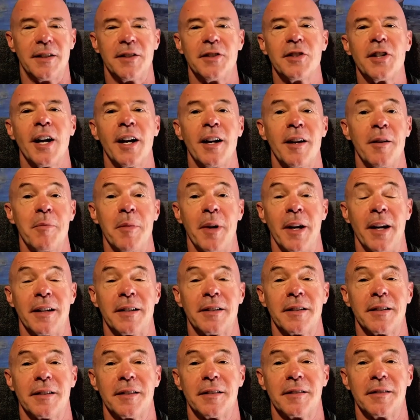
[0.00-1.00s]
it's a giant
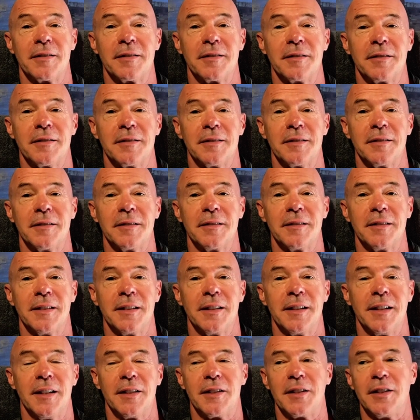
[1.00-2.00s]
mess.
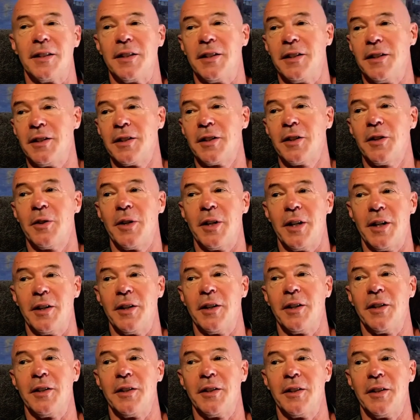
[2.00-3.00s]
It's an
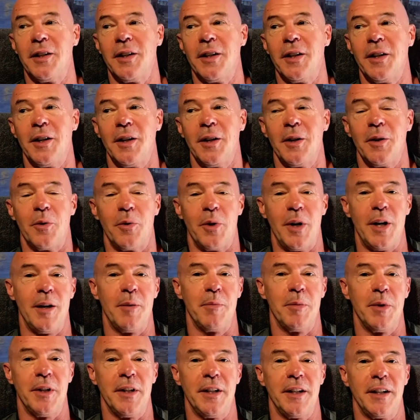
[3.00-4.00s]
incoherent,
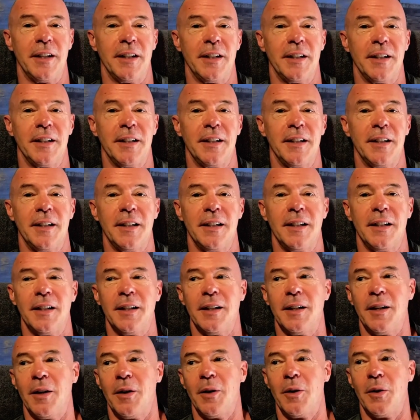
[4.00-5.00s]
rambling,
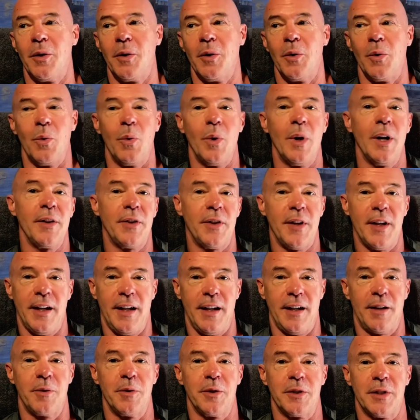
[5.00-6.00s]
what
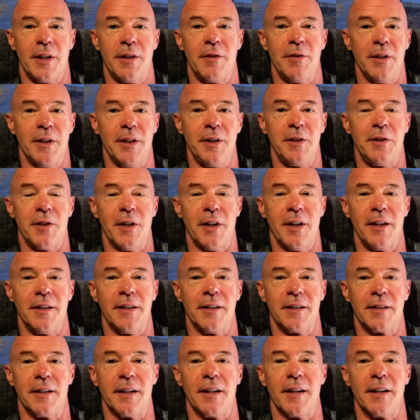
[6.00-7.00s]
the heck was I really
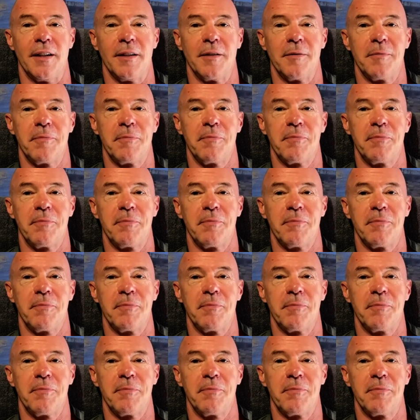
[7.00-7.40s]
trying to say?